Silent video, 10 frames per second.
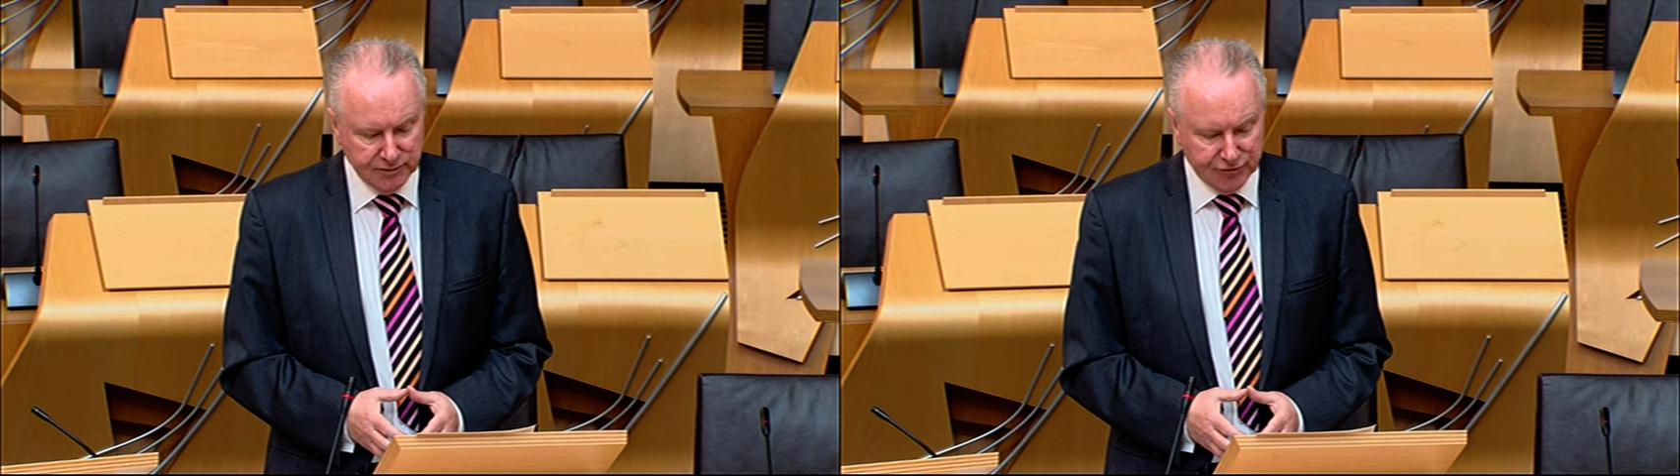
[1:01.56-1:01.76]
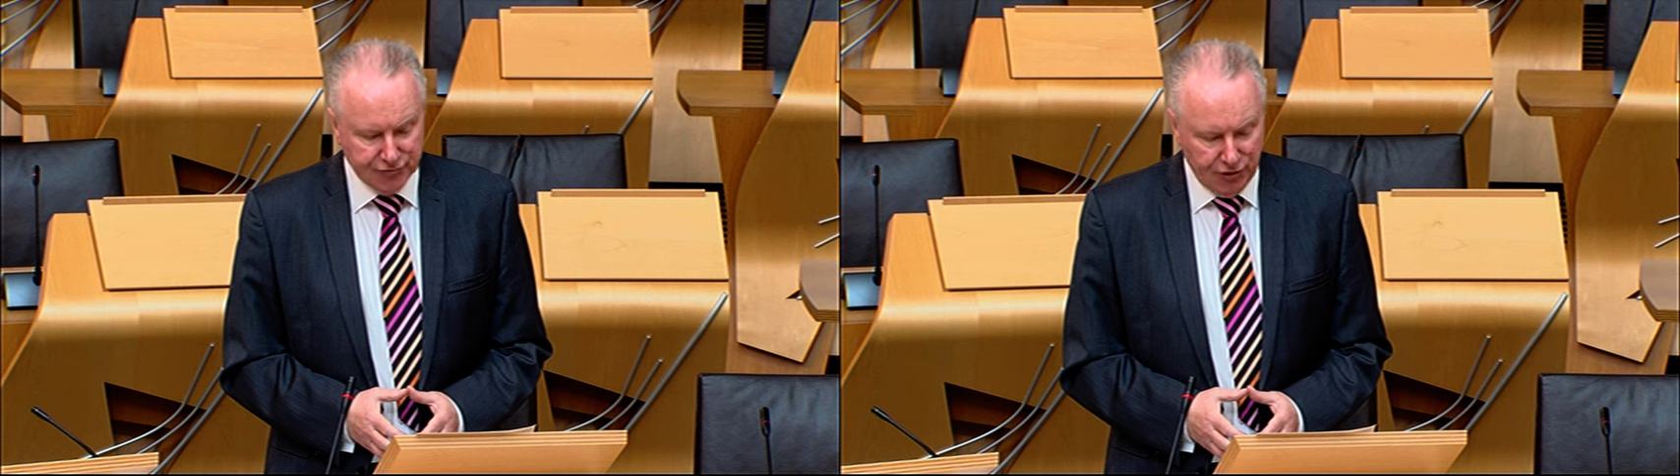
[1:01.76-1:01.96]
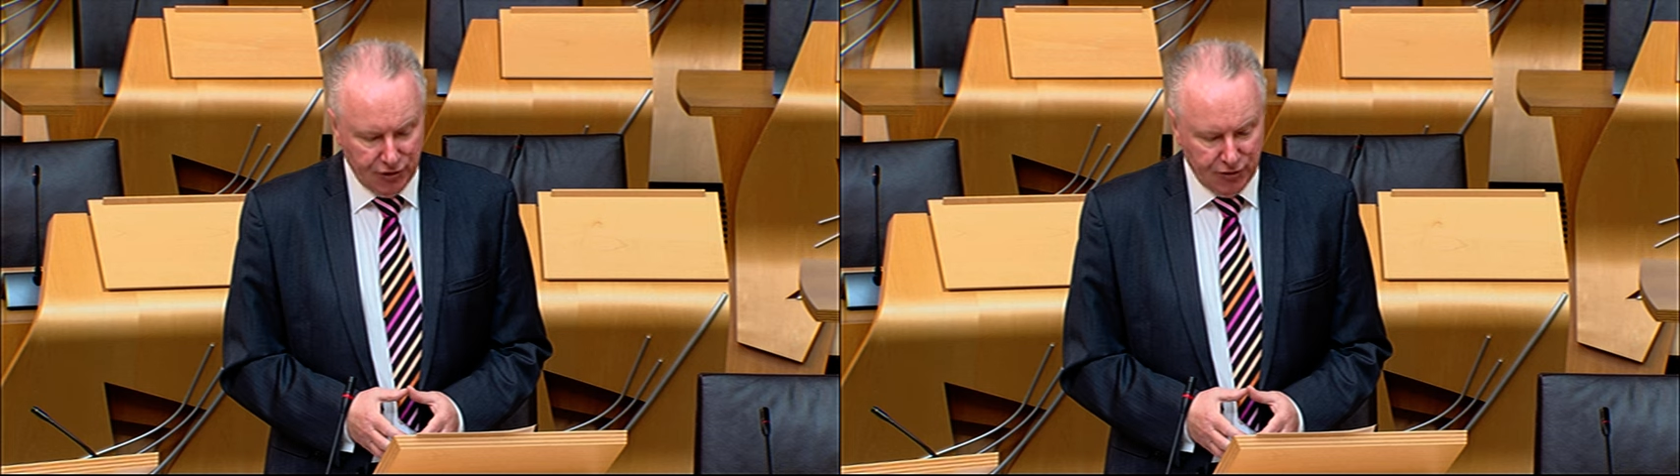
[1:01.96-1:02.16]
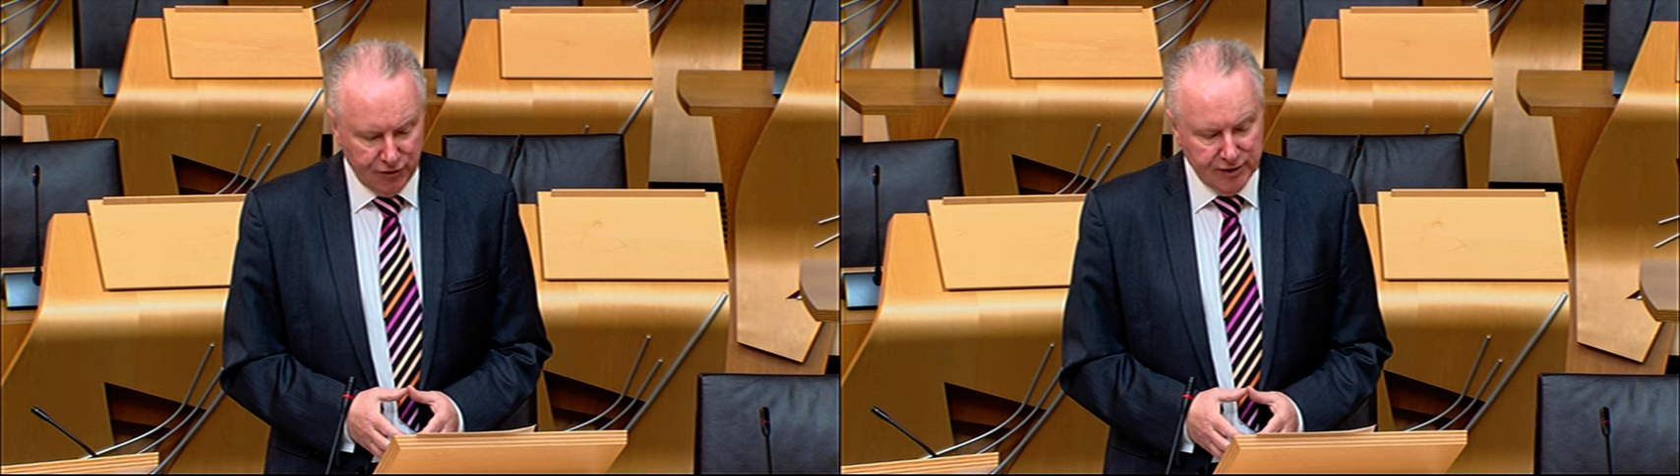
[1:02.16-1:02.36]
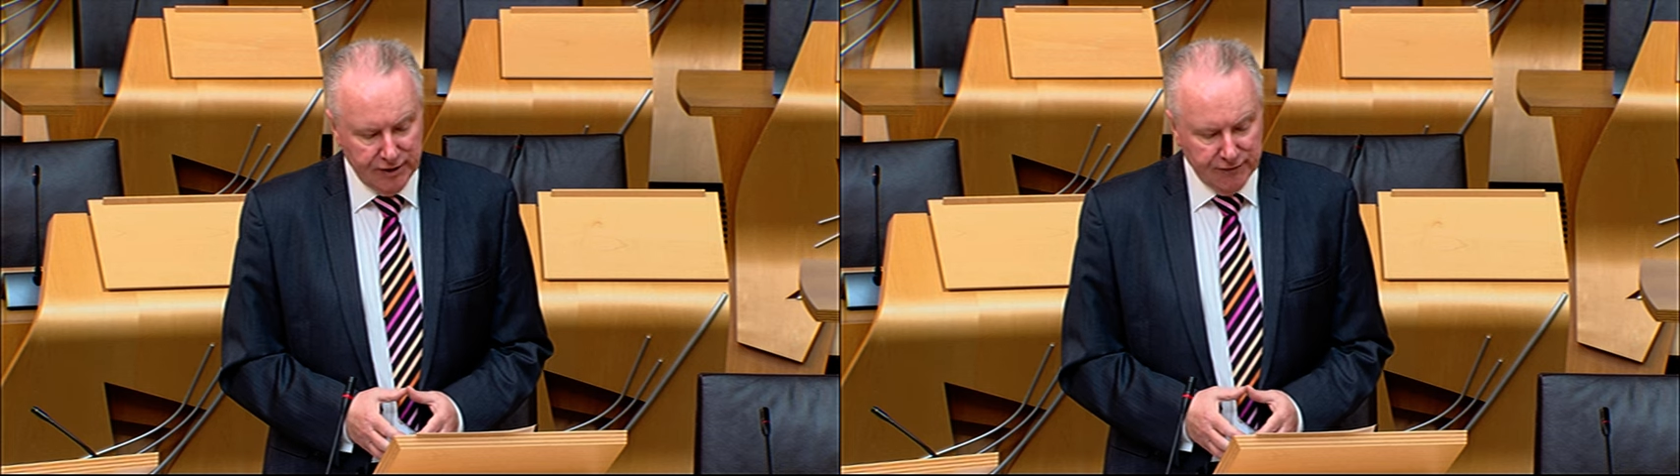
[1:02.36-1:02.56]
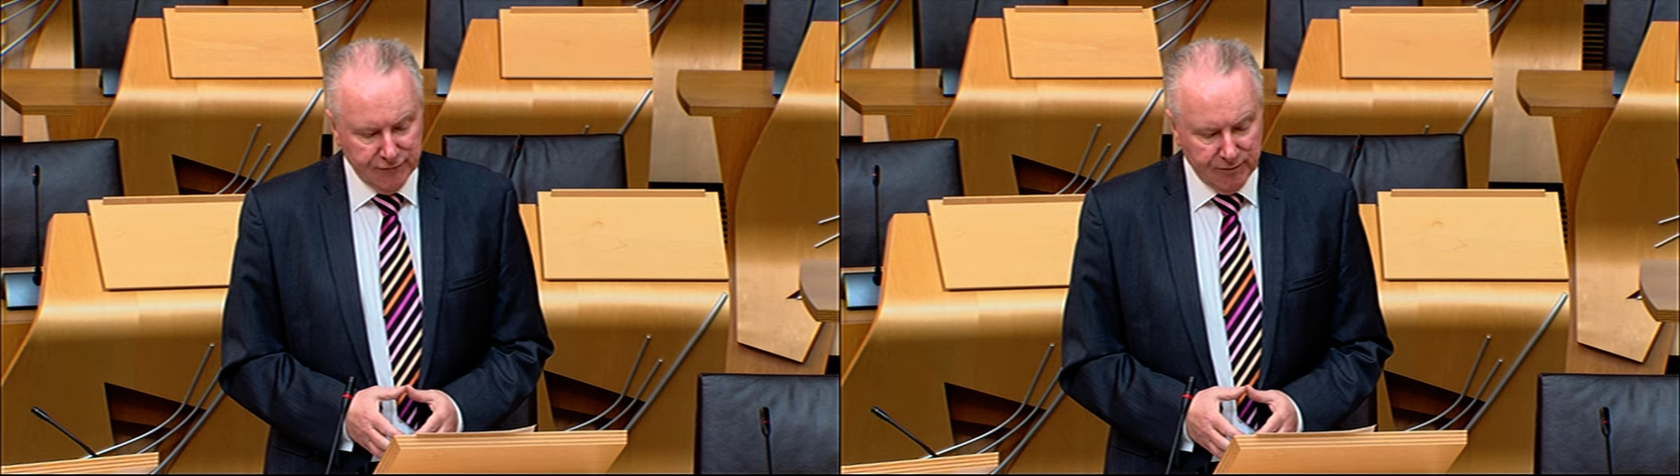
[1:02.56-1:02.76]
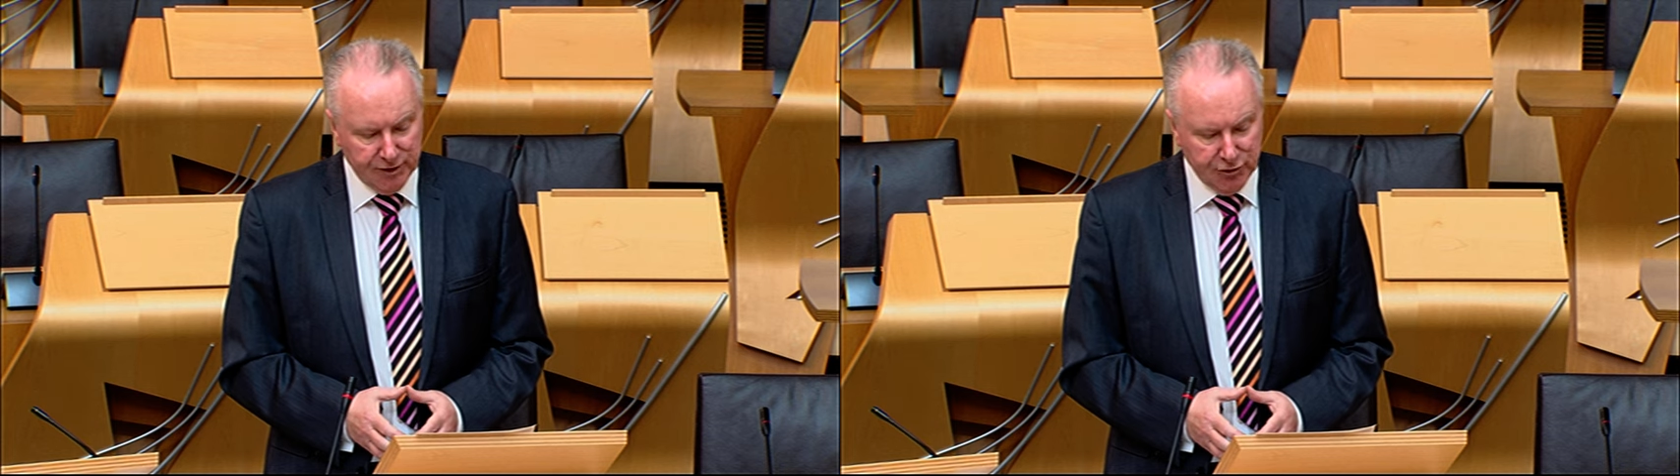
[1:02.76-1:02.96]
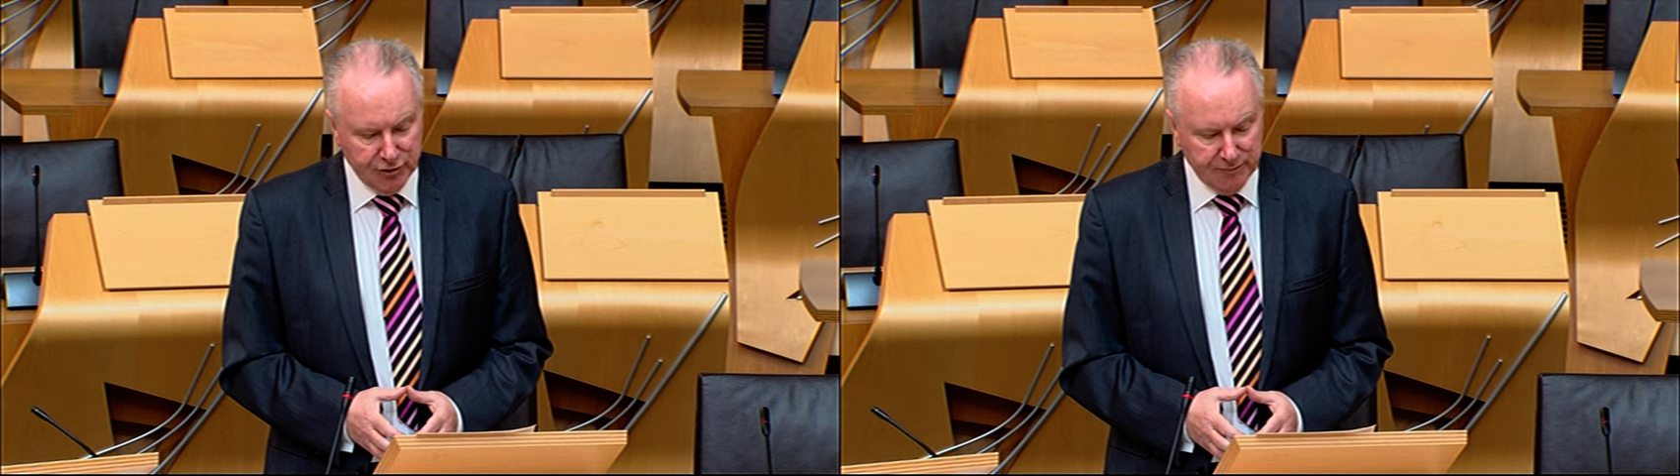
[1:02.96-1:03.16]
to withdraw from
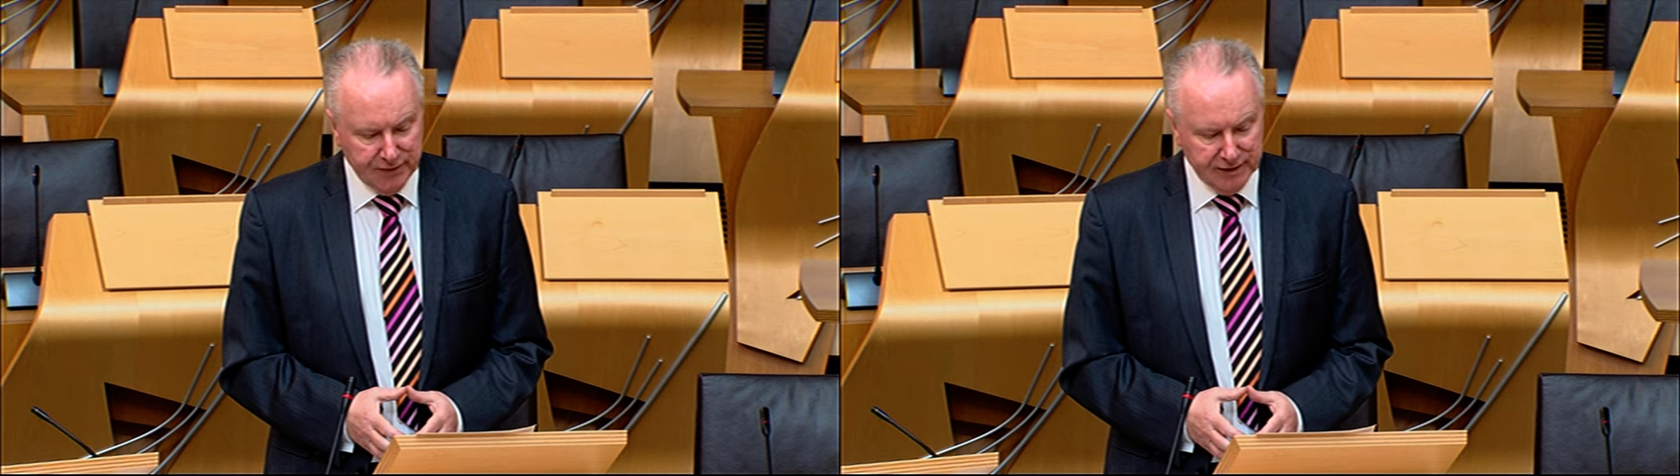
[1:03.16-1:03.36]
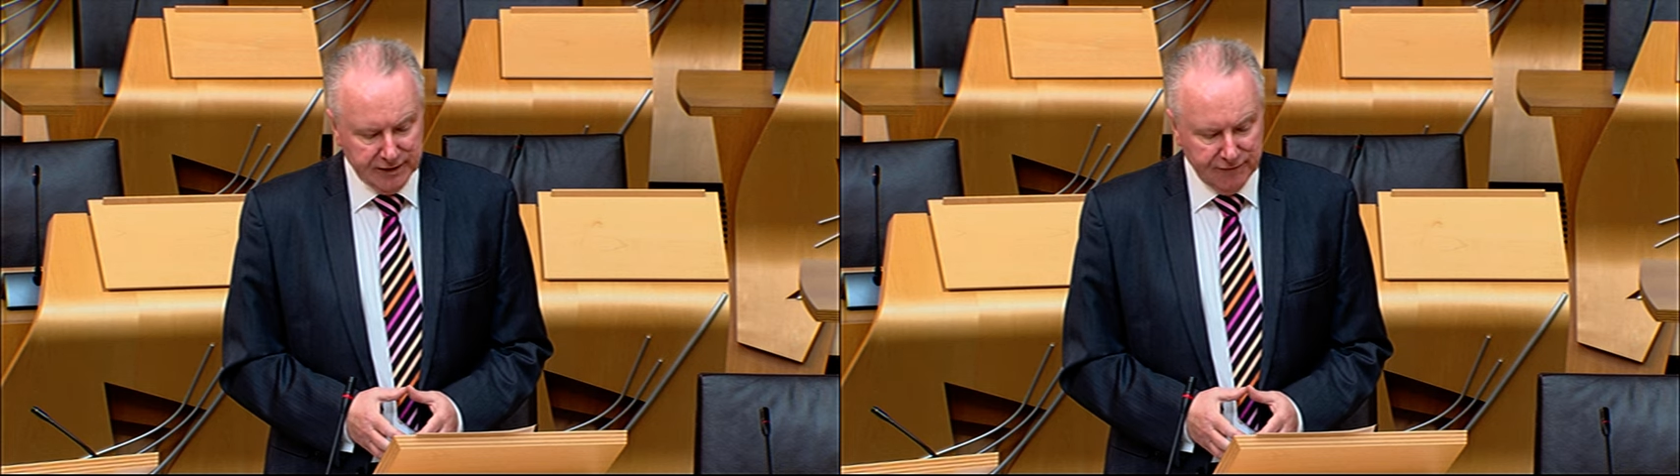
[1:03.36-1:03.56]
the European